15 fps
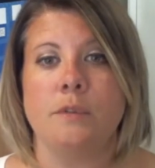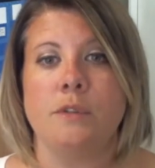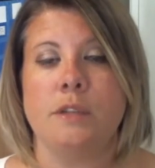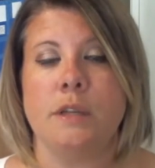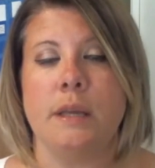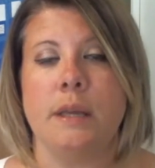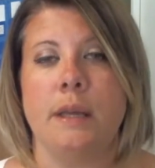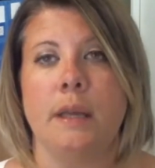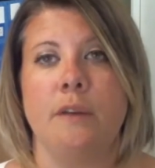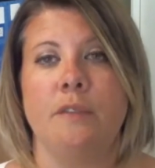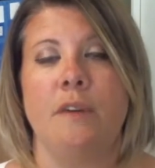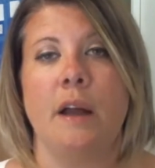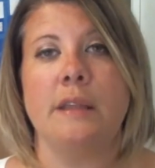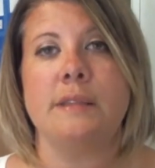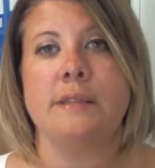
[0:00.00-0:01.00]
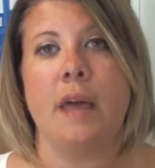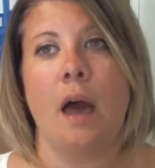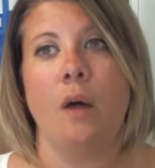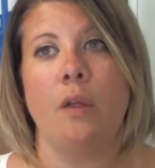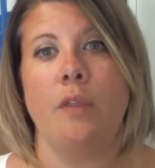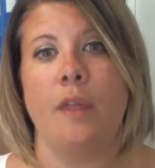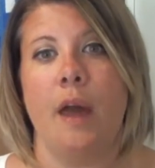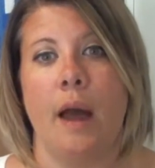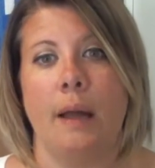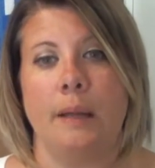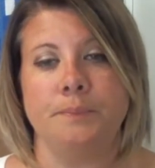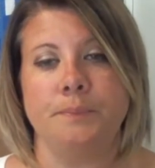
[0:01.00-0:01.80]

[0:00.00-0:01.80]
She finds out that